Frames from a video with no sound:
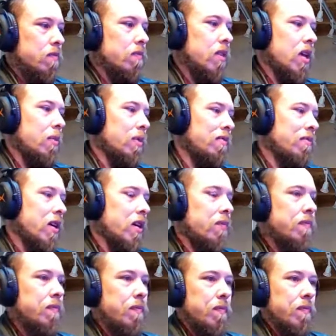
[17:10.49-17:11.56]
That'll be
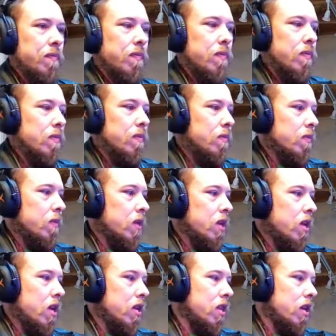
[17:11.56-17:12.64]
fine.
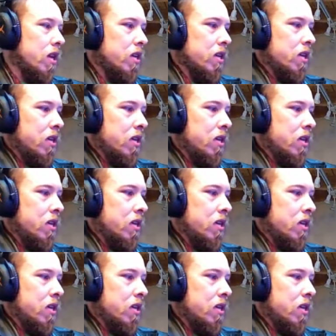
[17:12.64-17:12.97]
And then